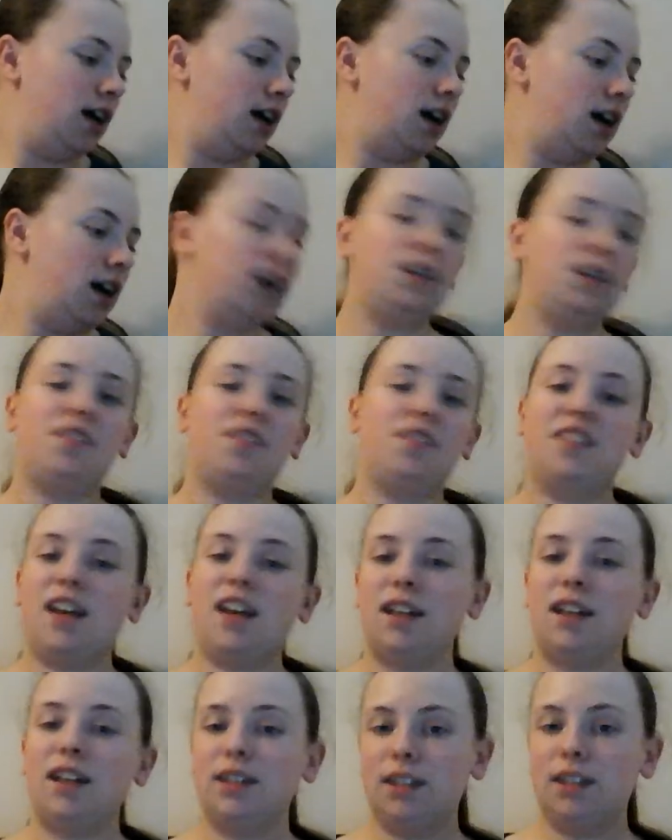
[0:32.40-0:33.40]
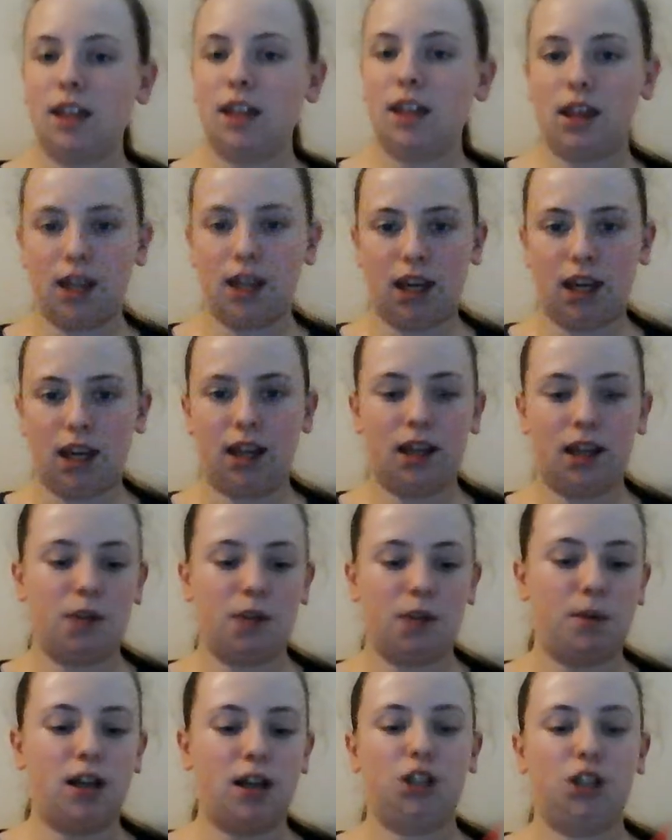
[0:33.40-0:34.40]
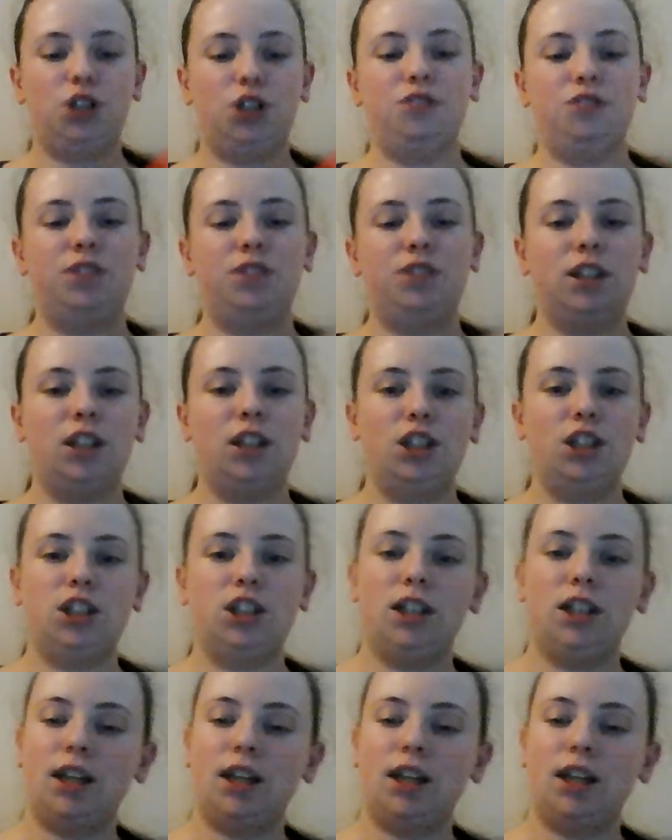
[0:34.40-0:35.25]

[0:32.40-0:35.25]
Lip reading: And the next thing that I managed to finish,